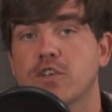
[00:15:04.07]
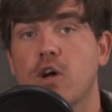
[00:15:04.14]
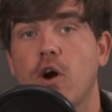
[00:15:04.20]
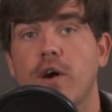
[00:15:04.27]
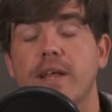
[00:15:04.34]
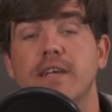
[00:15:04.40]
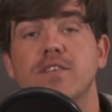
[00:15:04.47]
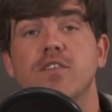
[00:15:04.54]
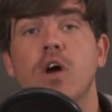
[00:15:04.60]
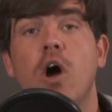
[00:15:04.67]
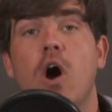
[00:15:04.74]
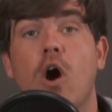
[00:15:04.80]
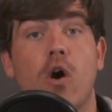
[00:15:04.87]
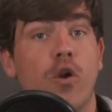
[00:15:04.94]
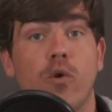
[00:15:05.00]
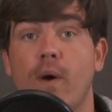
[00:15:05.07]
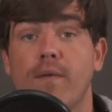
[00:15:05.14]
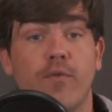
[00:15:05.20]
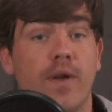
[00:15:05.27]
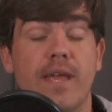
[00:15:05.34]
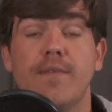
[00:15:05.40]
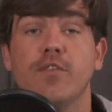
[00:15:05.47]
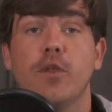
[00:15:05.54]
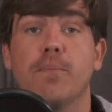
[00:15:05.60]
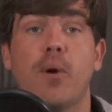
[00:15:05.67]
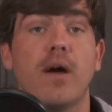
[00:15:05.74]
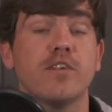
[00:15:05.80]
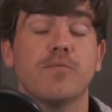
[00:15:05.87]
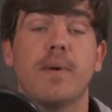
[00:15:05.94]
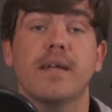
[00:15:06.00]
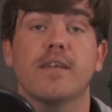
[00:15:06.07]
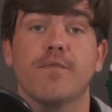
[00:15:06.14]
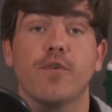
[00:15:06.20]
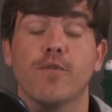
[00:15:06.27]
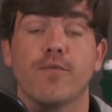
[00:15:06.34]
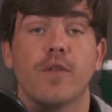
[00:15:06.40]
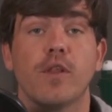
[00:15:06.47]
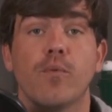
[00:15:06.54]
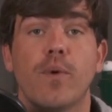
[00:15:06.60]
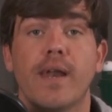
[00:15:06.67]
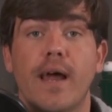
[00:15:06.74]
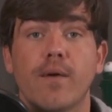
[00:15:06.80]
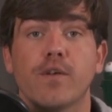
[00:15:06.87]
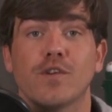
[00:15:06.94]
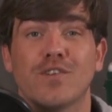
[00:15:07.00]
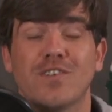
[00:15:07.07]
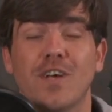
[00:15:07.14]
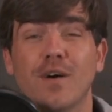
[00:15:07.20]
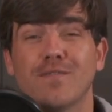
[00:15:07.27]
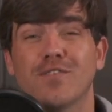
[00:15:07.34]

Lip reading: guardians, or whoever, even the prospect, if you're filling one out yourself.